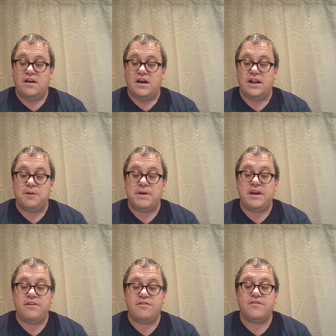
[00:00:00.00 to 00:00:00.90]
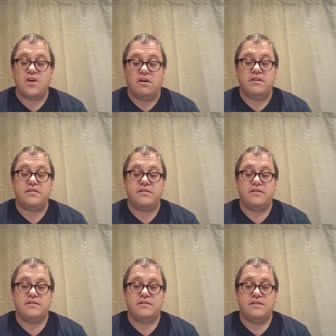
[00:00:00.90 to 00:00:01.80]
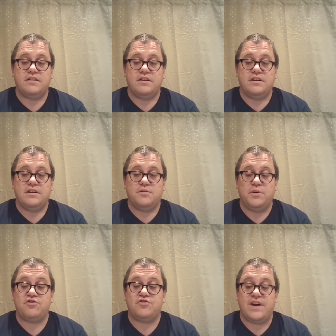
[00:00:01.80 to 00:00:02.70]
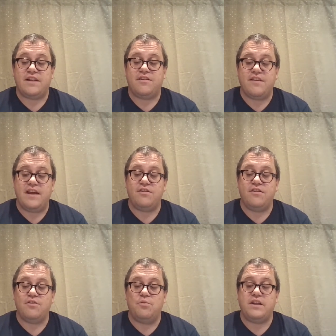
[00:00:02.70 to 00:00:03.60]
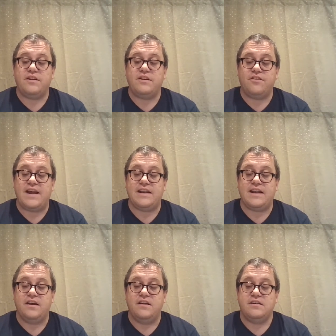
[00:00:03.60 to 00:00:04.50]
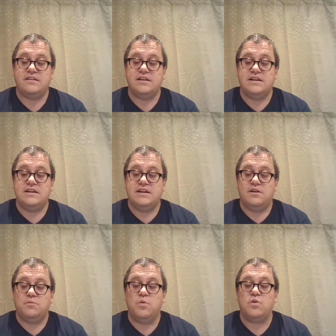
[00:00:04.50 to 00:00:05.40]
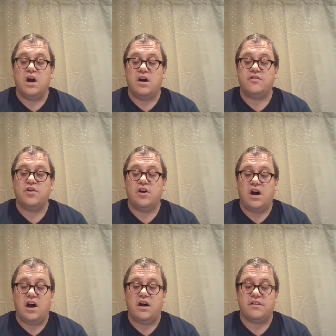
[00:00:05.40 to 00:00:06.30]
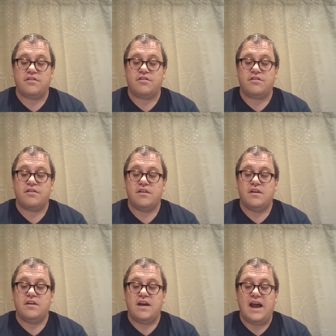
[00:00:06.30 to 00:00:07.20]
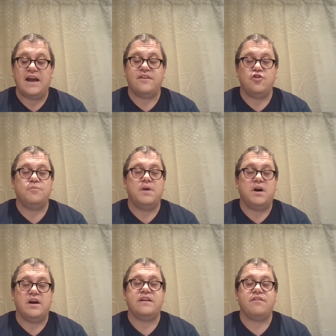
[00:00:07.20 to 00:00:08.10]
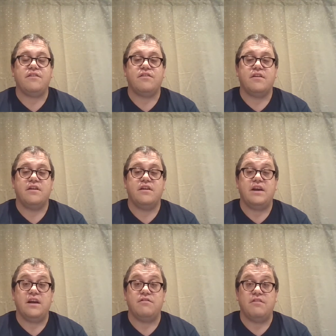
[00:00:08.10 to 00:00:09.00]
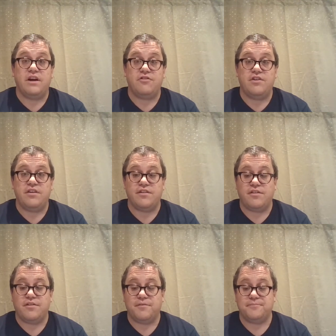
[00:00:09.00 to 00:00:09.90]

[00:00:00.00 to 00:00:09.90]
And the peace of God, which transcends all understanding, will guard your hearts and your minds in Christ Jesus.